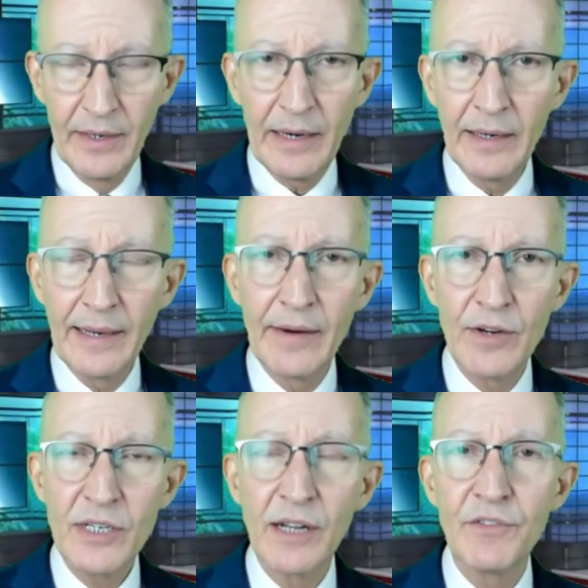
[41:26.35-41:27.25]
and allow
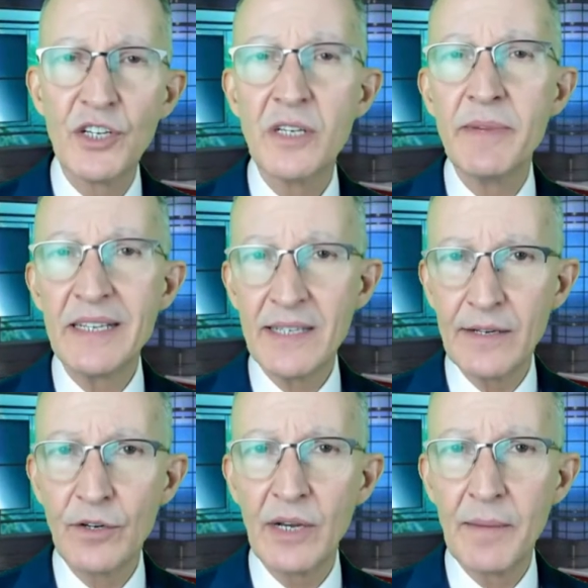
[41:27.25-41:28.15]
yourself just to be
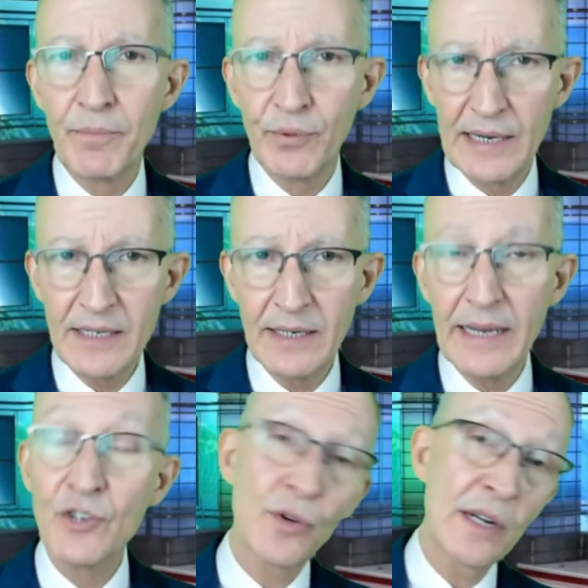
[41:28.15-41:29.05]
centered and present
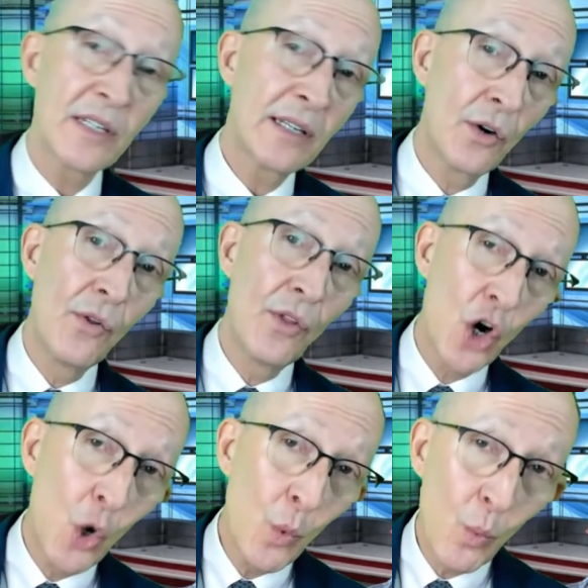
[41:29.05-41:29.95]
and trust that all the
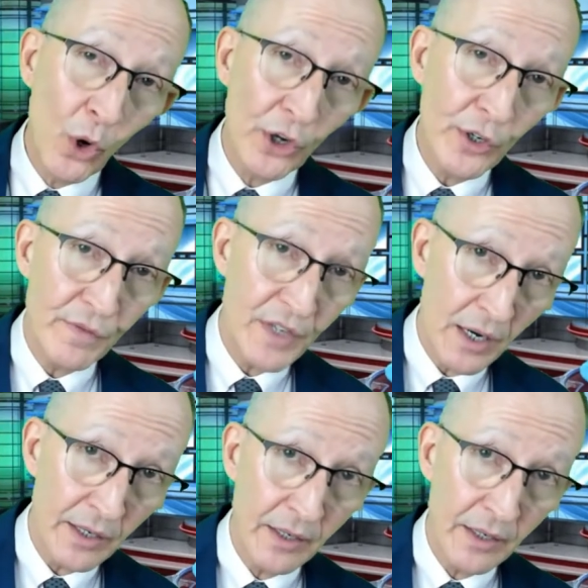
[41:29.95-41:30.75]
homework you've done,